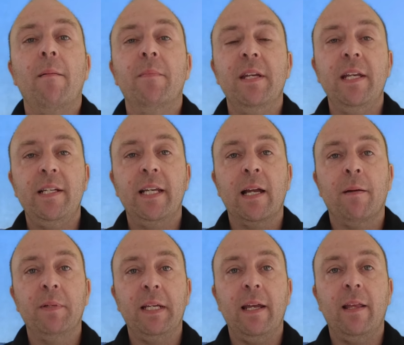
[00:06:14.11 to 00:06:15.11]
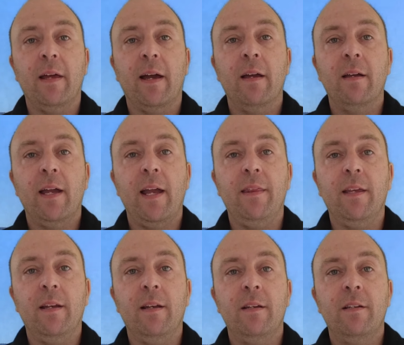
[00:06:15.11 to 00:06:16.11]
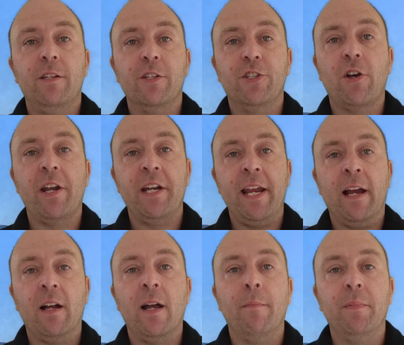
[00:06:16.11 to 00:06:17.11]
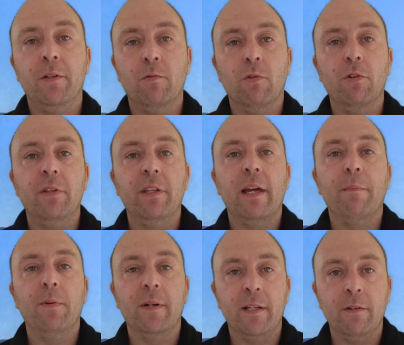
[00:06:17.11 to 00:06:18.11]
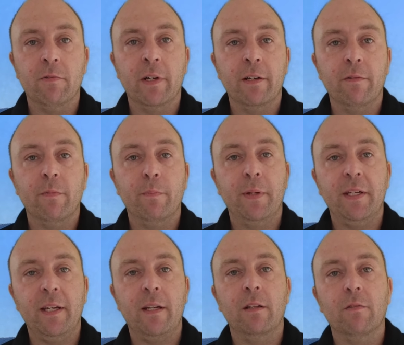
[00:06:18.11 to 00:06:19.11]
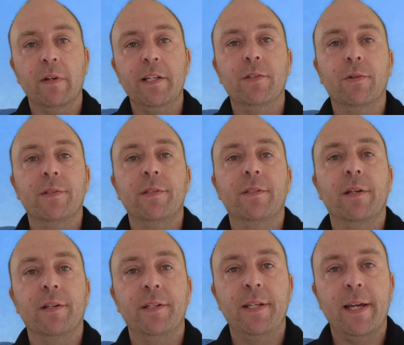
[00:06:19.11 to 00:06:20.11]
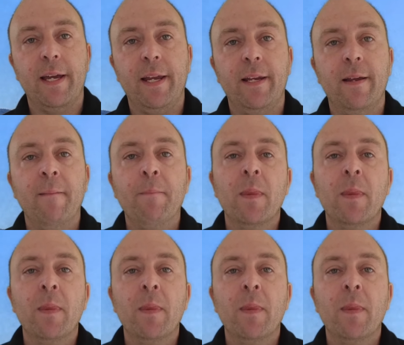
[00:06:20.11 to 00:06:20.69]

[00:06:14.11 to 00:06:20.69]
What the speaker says: need to come together and then decide an outcome and the route that particular resource is going to take.